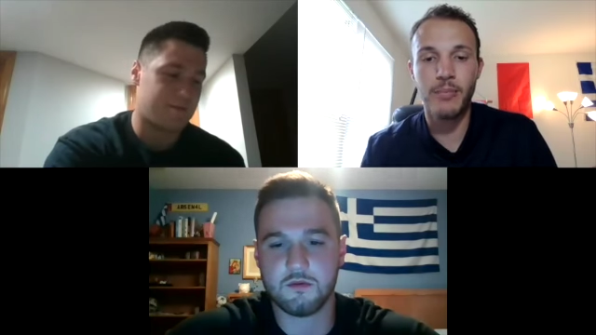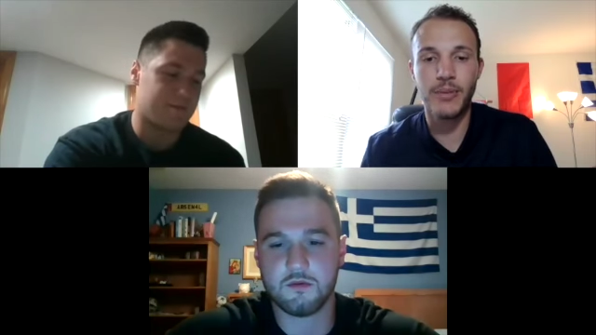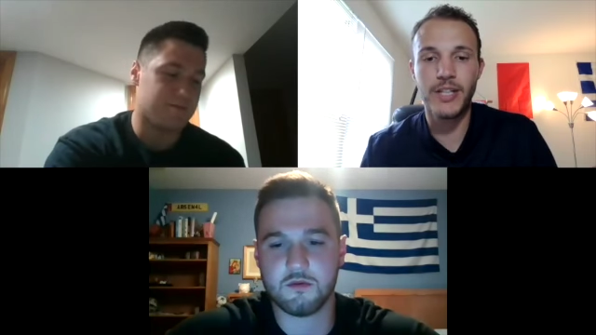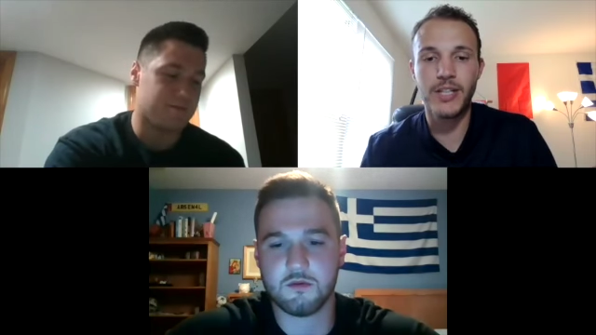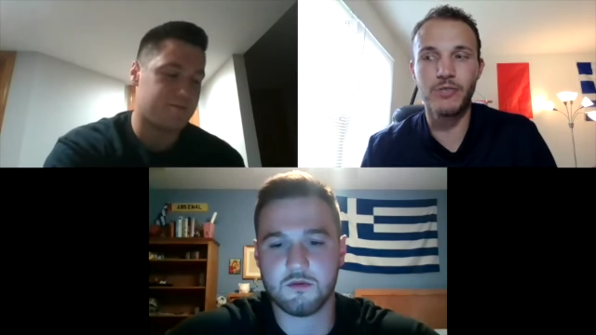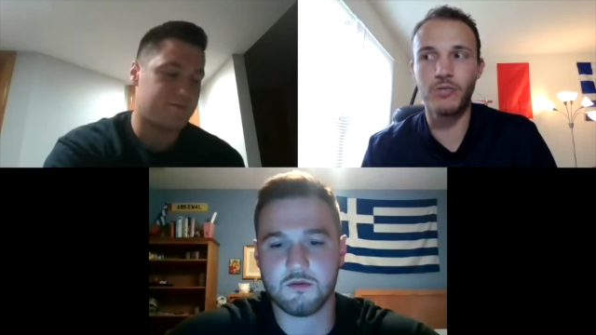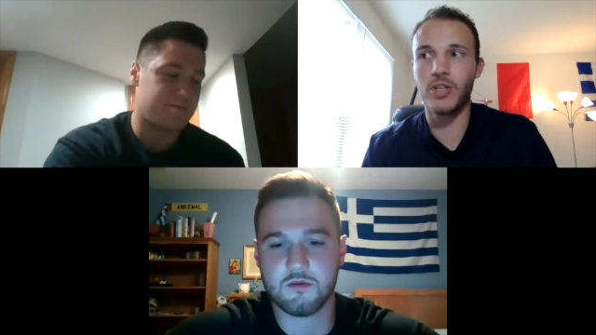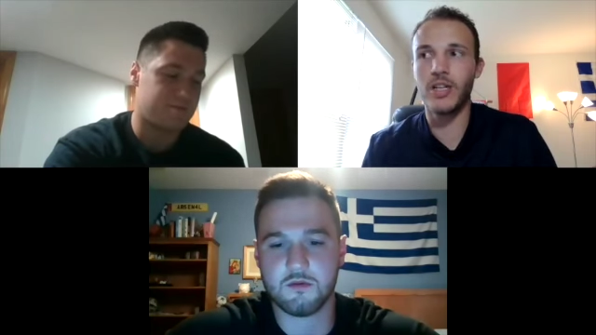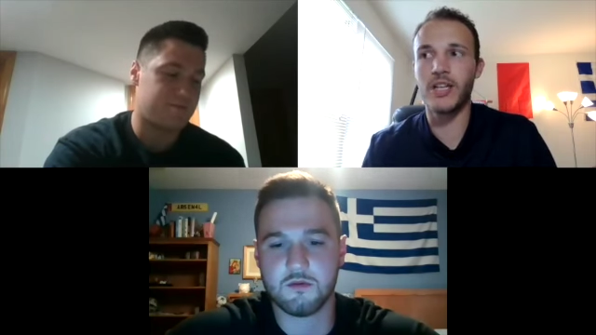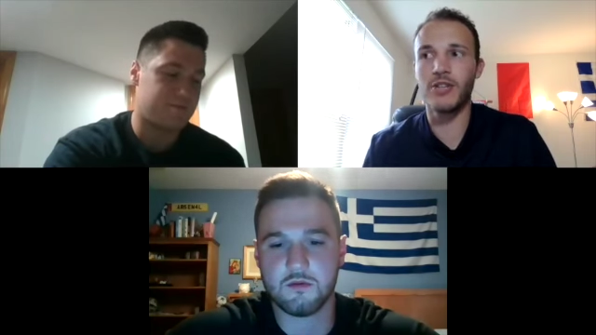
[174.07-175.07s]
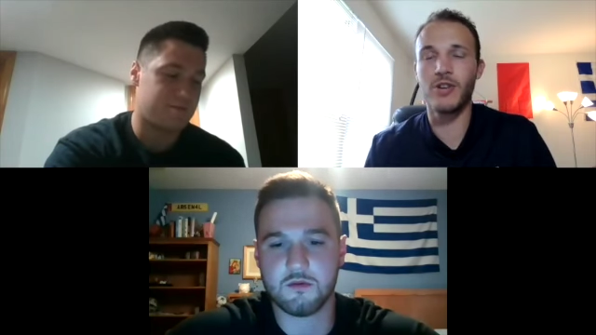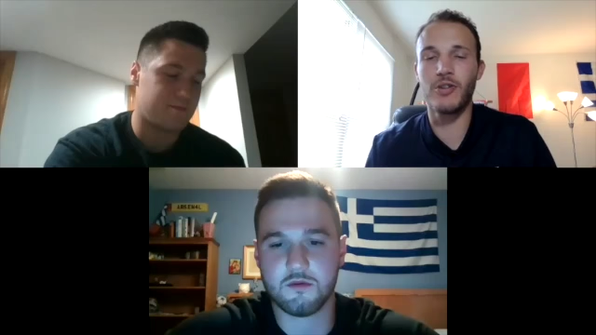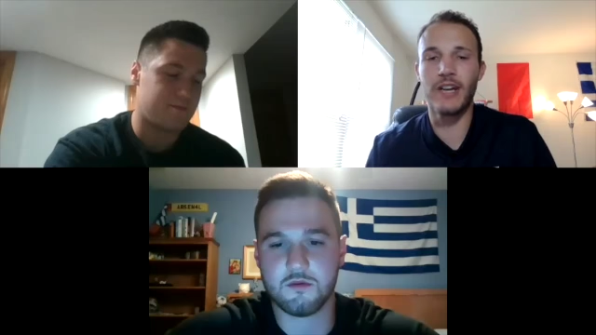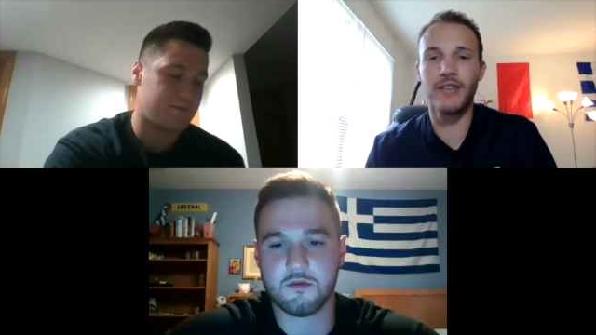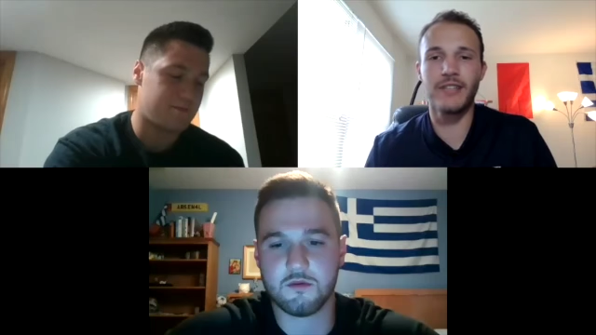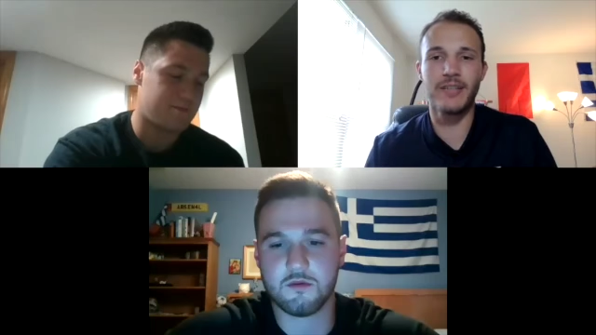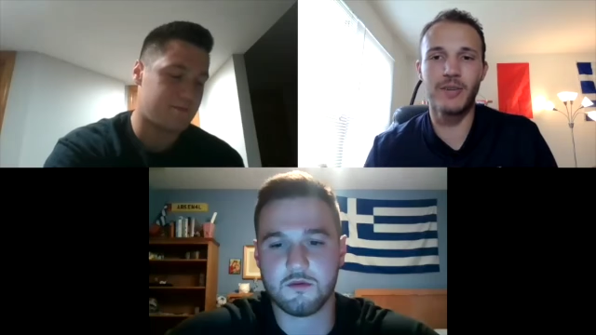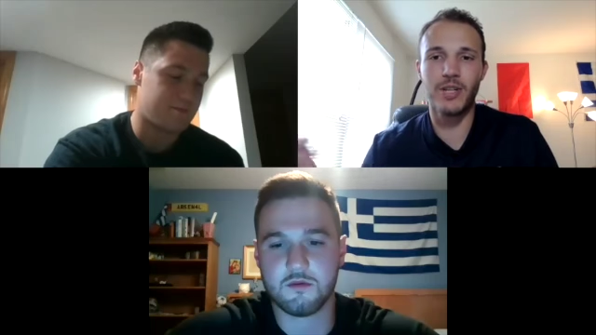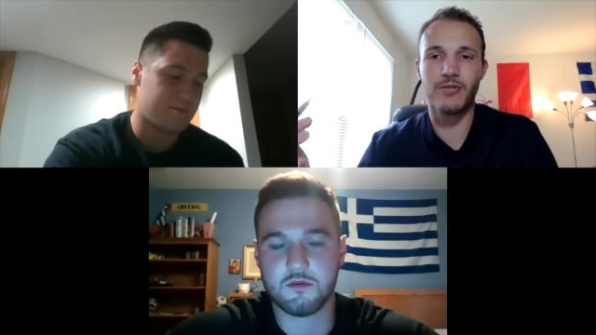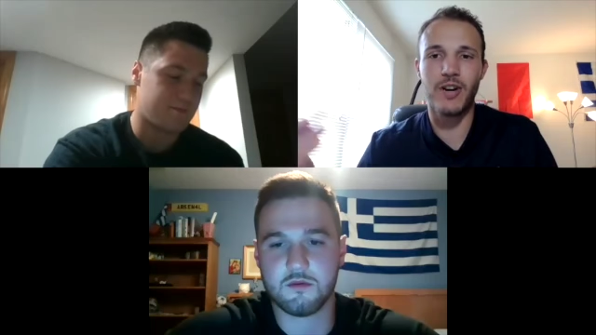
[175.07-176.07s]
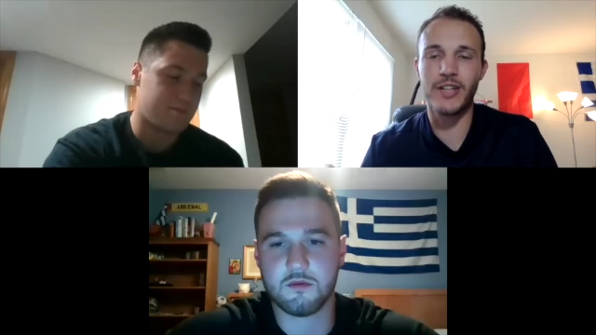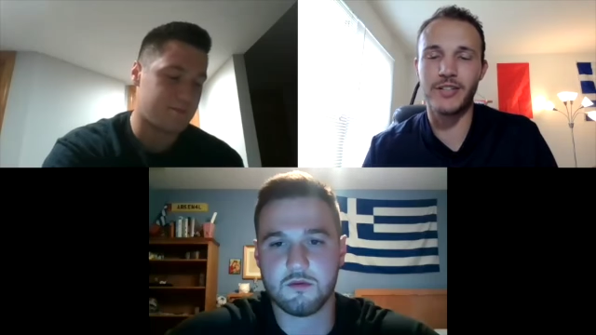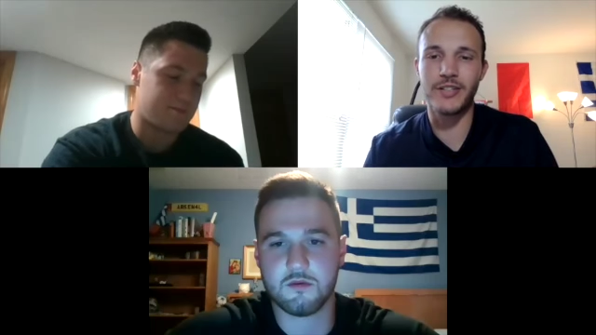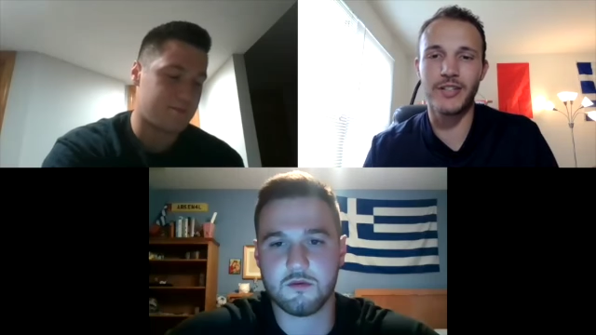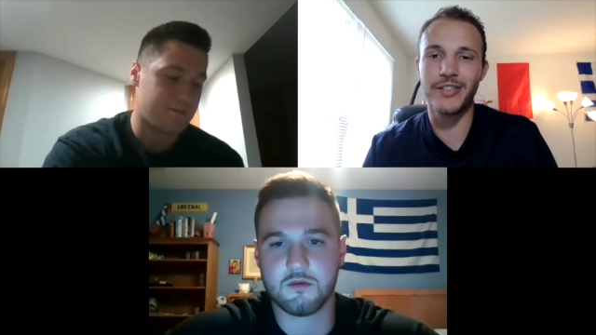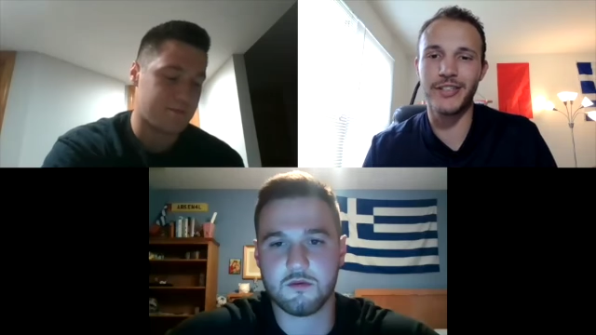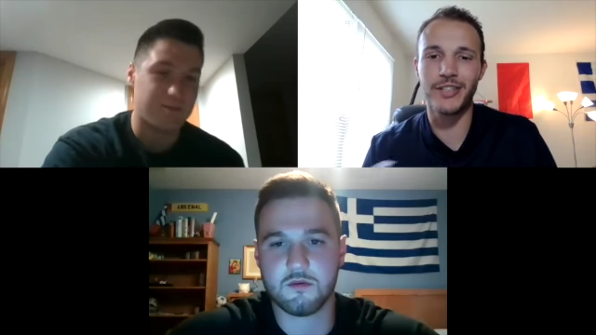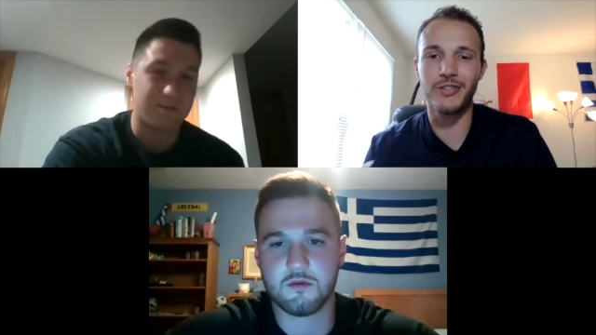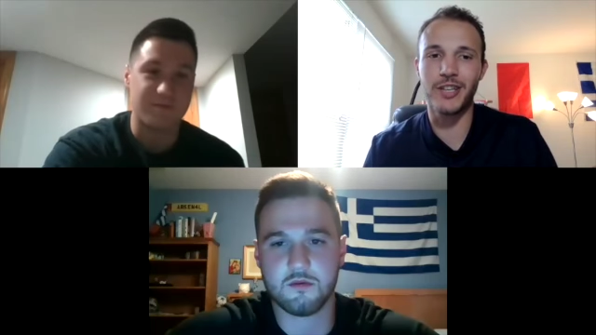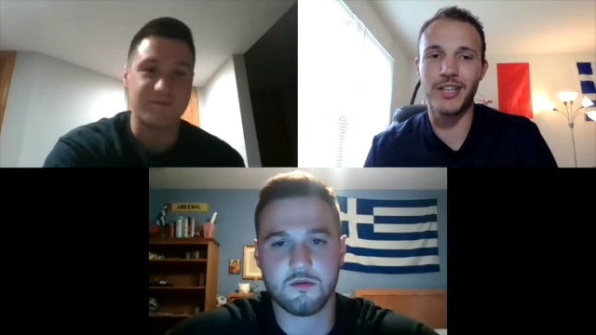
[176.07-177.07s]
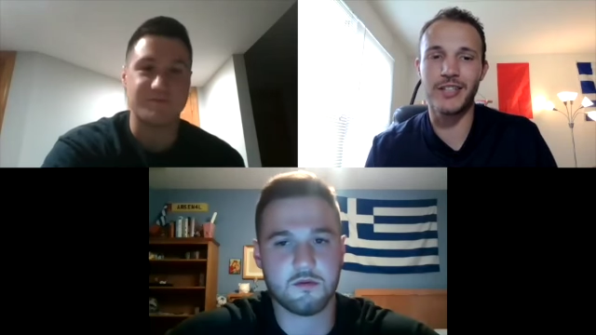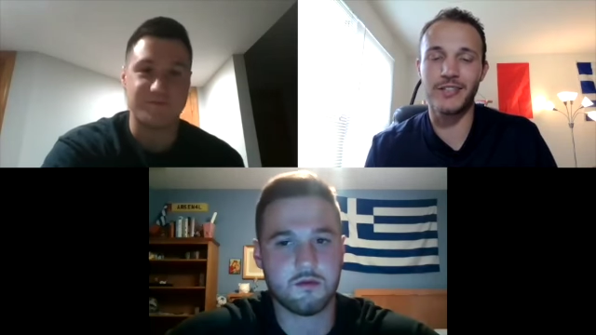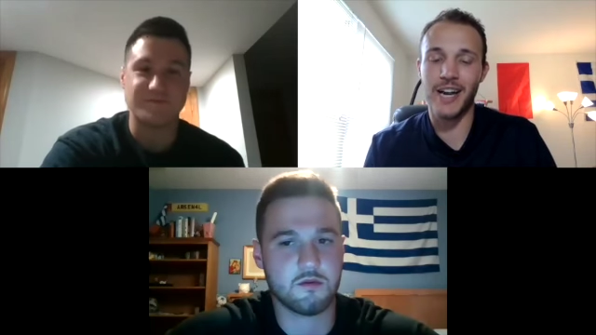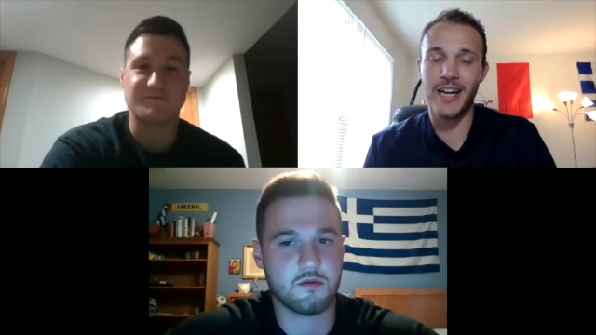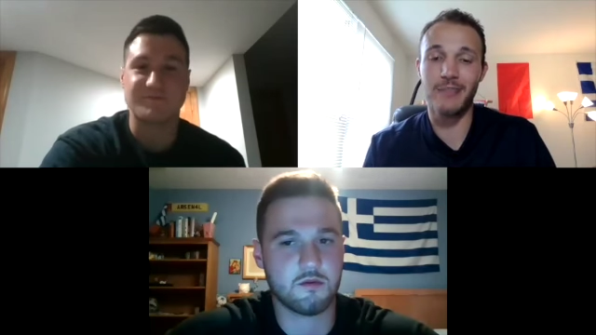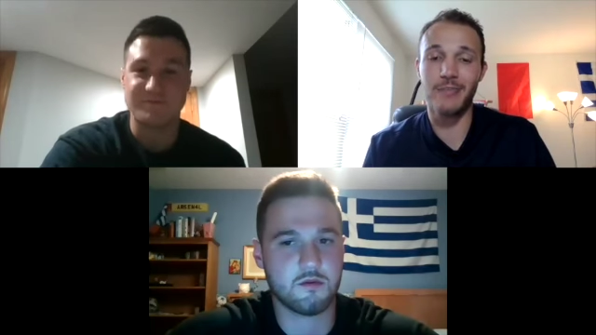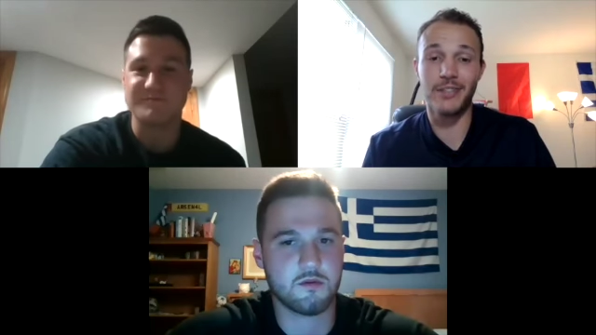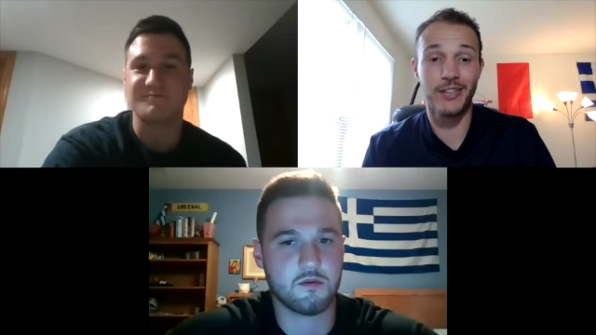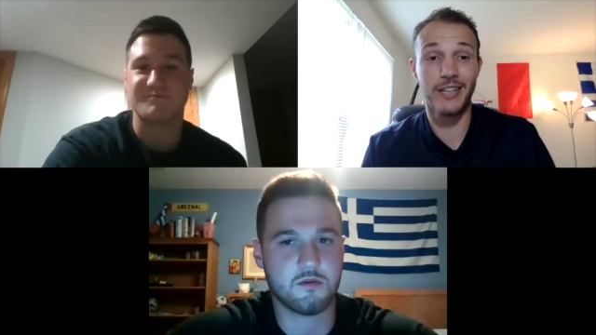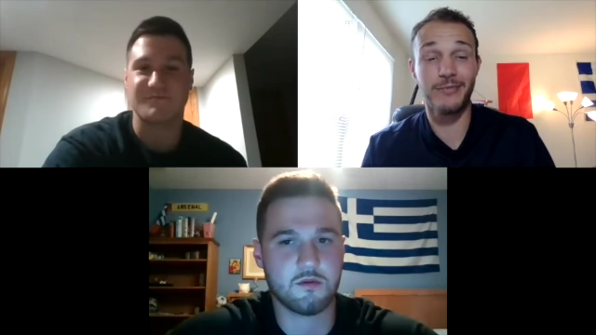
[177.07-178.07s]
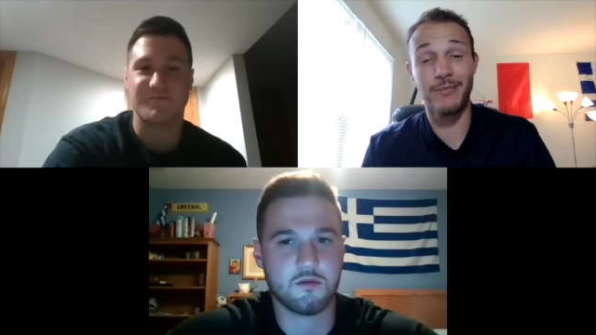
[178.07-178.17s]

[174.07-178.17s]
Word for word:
Speaker 1: But then you look and you go down Denmark's roster and you look at their lineup and you're like,